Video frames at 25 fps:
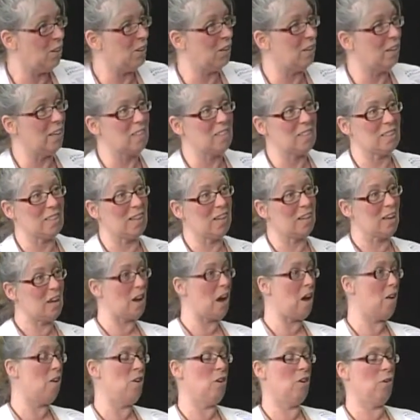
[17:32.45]
They say,
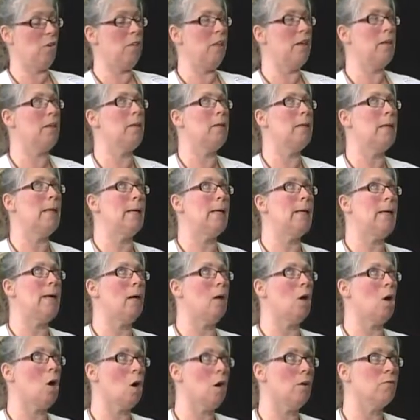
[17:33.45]
they
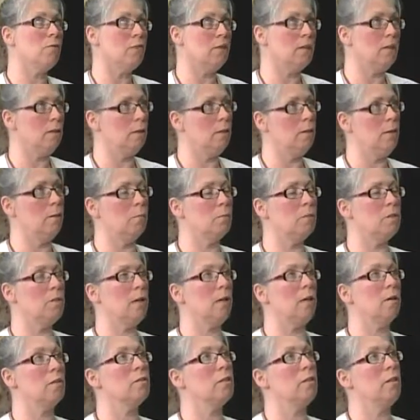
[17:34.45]
get confident in
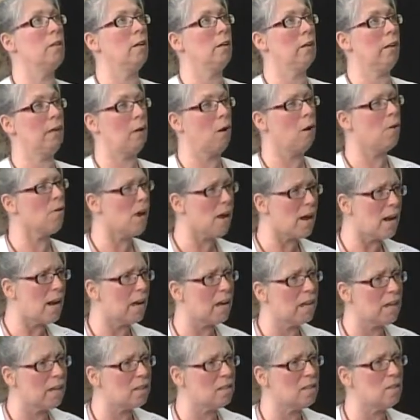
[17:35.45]
themselves, and they're like, all right, I
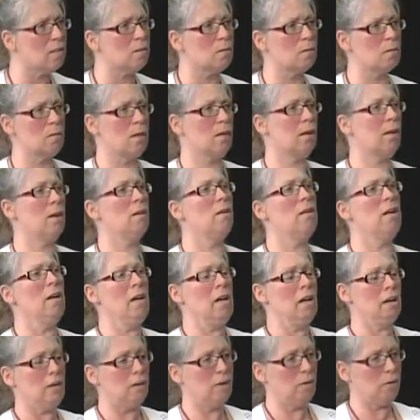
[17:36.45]
got this done,
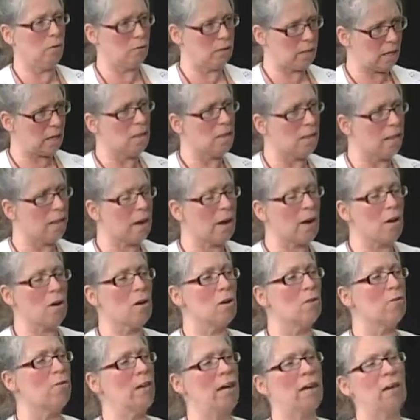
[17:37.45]
taken
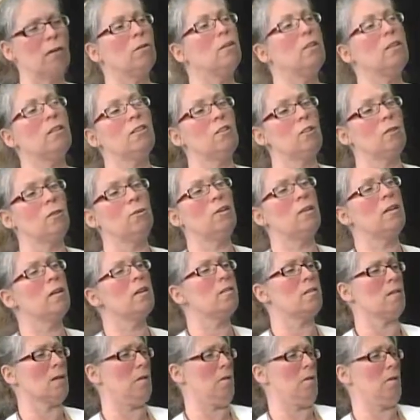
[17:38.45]
care of, and I don't need to do
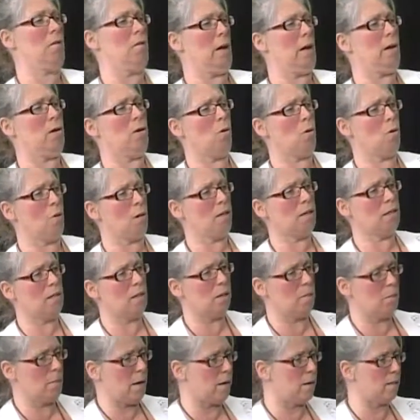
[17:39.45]
this, I don't want to
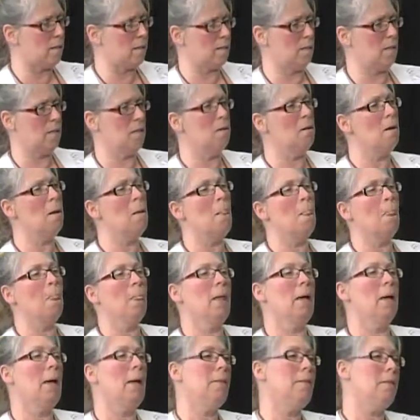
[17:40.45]
take medicine,
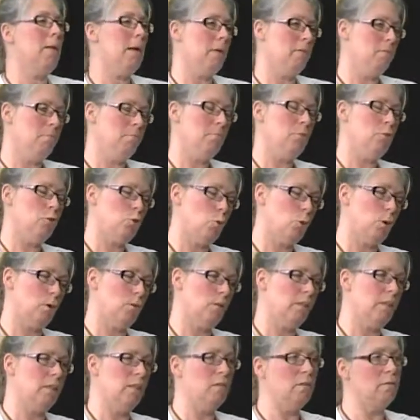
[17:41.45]
and then
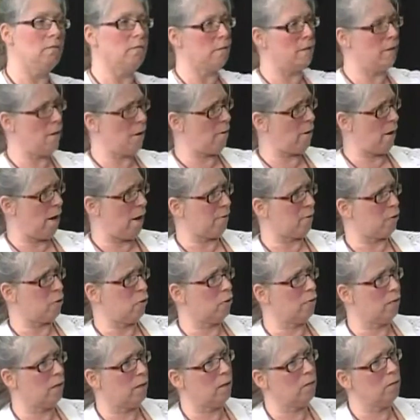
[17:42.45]
shortly
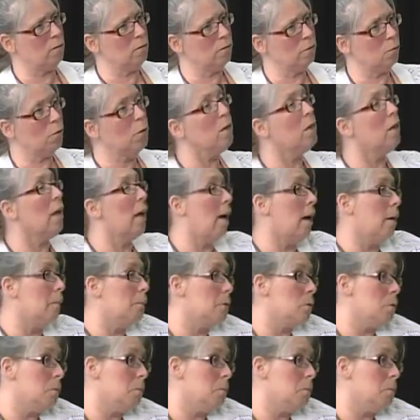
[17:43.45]
thereafter they relapse.